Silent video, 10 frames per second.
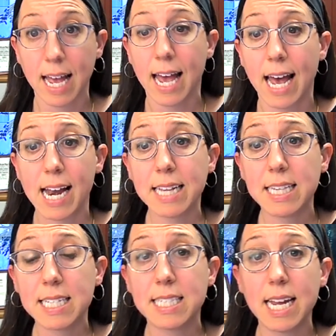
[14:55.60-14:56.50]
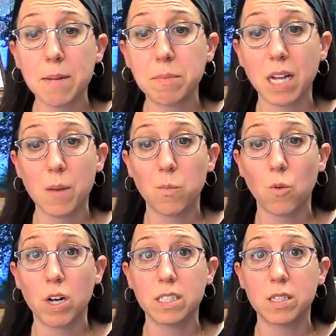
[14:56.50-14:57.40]
And at the same time,
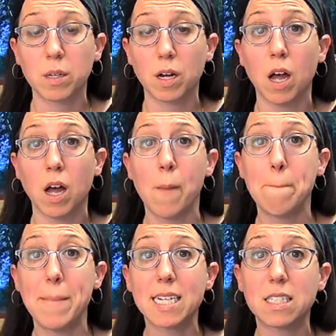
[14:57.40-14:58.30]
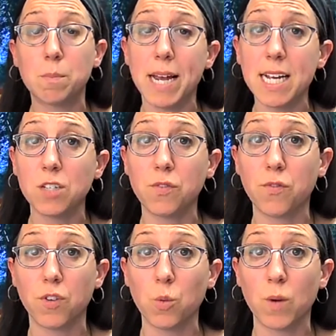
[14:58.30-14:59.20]
wanting to make space
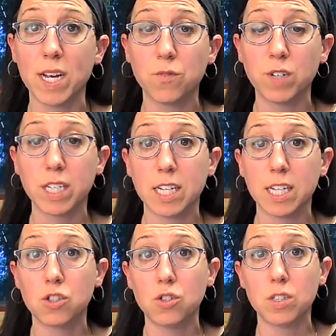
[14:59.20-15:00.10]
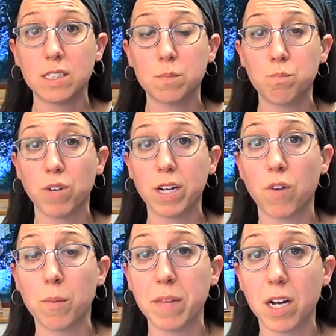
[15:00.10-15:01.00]
for the ways of reading that students bring from their